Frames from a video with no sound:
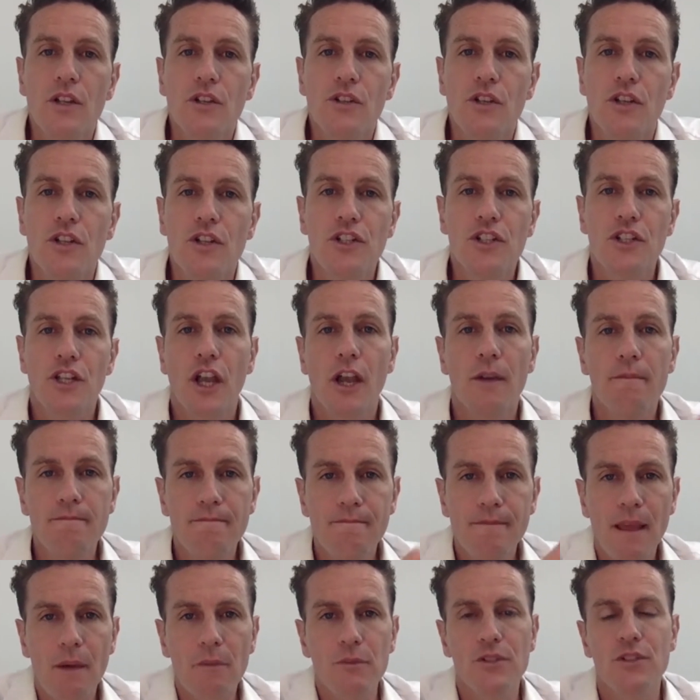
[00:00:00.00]
Do you just go,
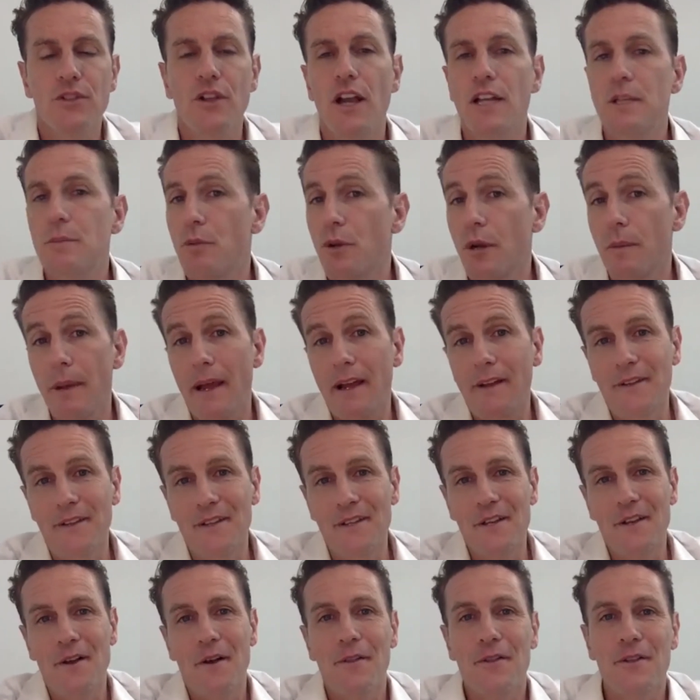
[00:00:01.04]
mm, that was nice, put it back on
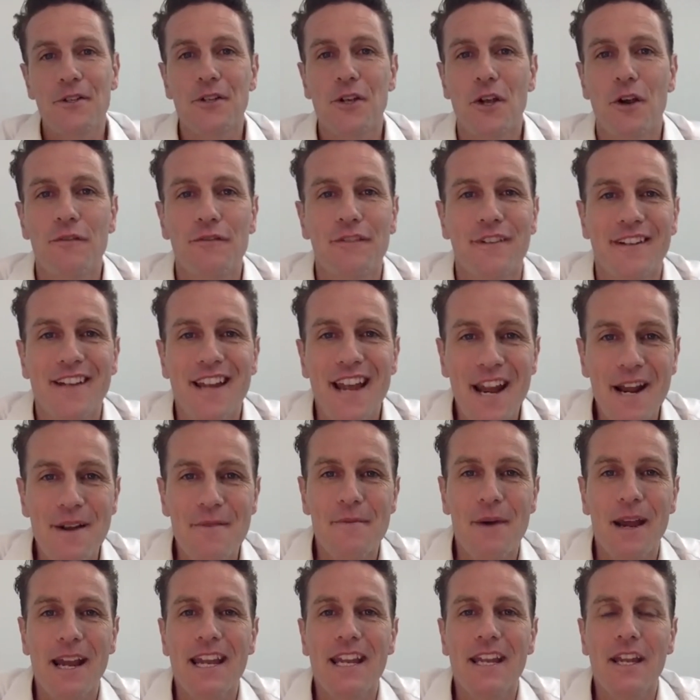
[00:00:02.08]
the on the shelf and, and
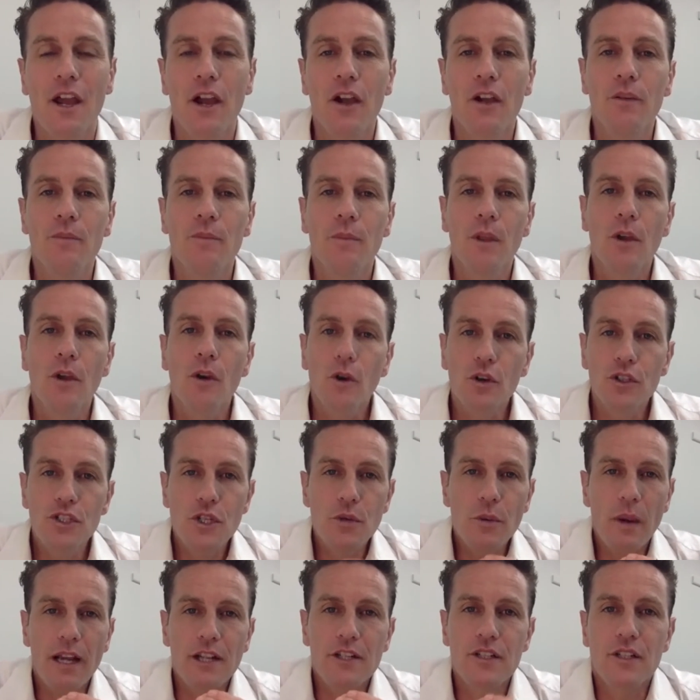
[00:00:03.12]
away you go? Or
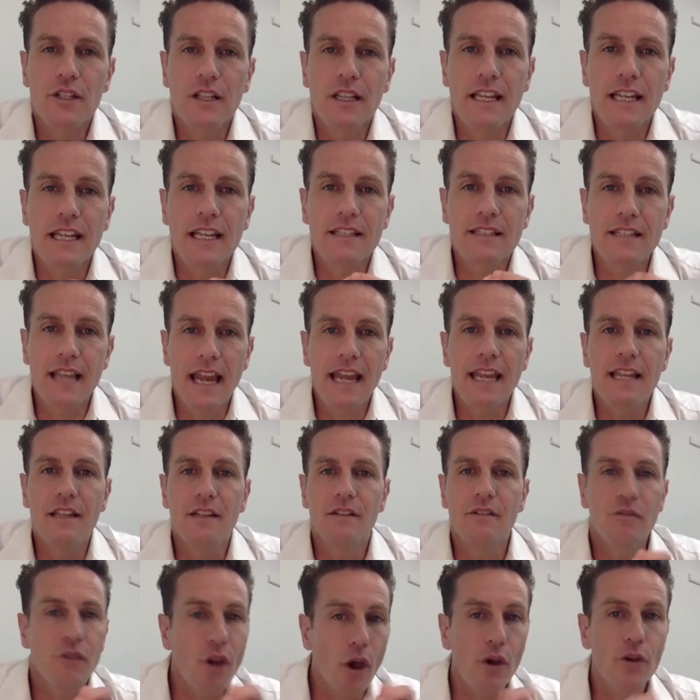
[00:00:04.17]
do you actually
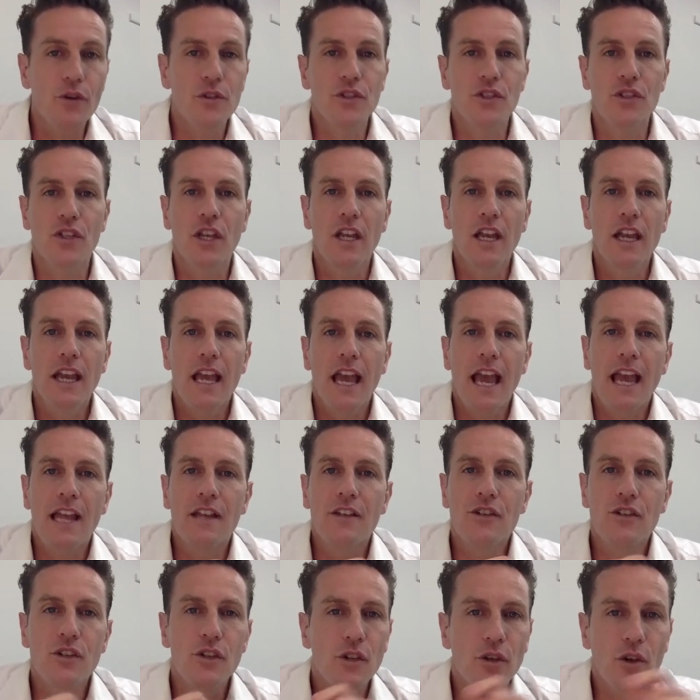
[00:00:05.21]
take notes
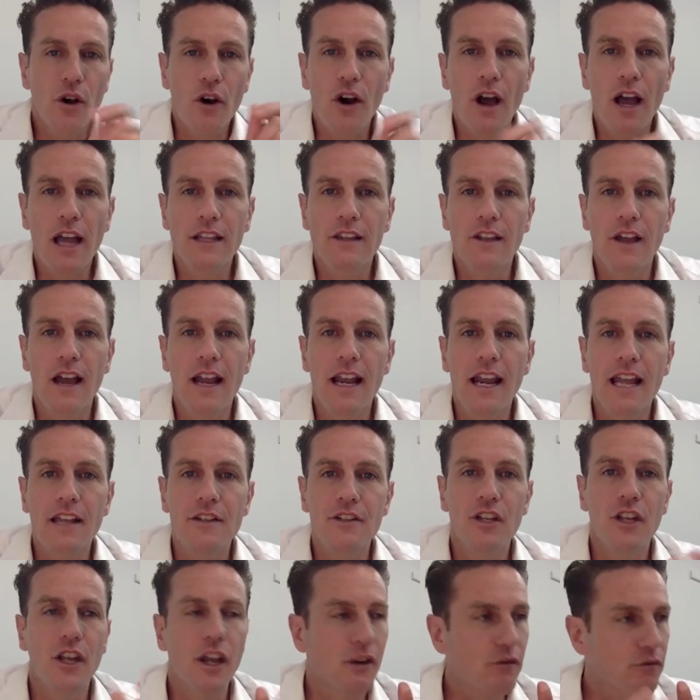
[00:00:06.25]
and do you highlight
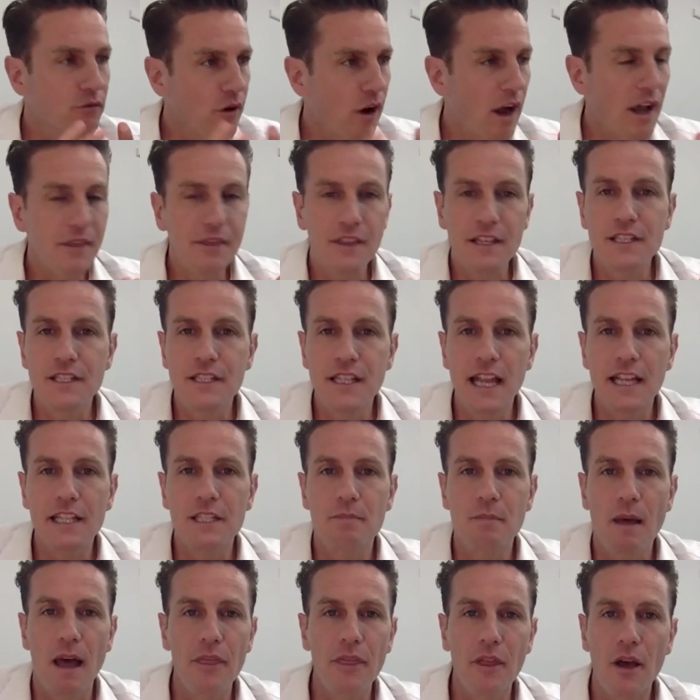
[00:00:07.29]
and you go, right, this
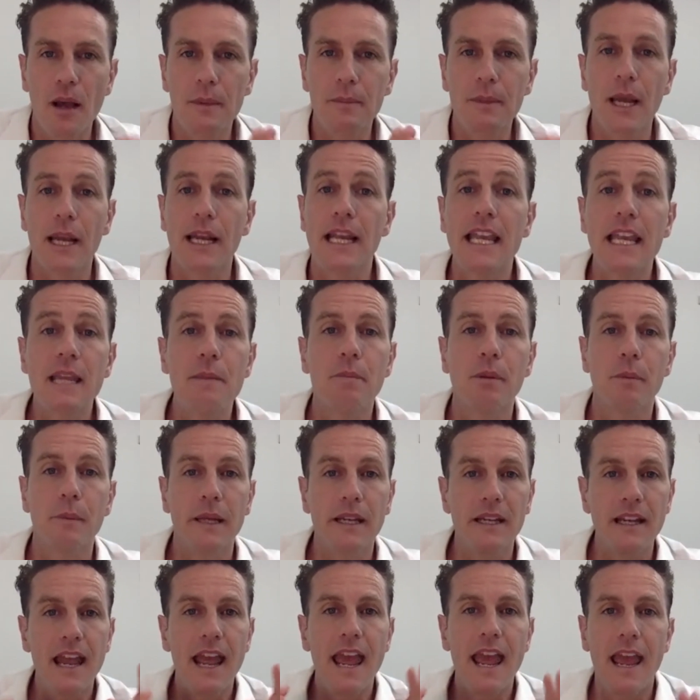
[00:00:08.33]
next month I'm going to
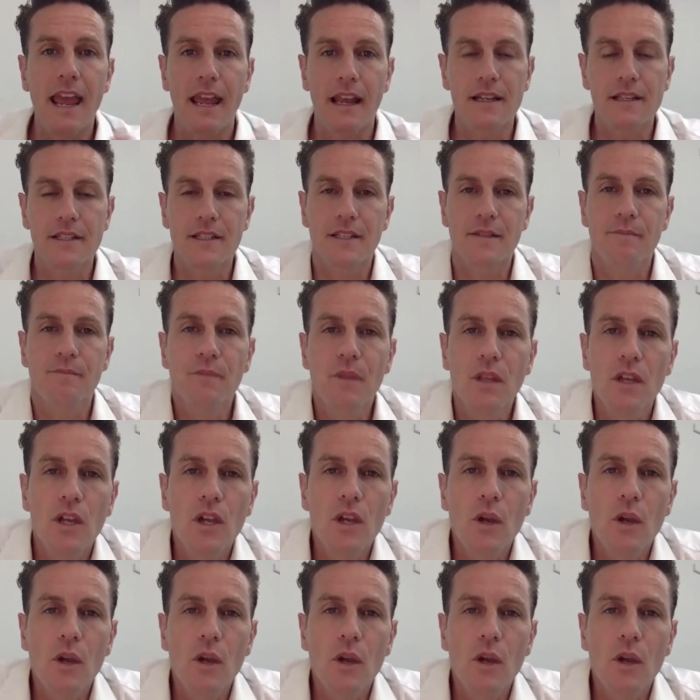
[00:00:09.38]
implement X?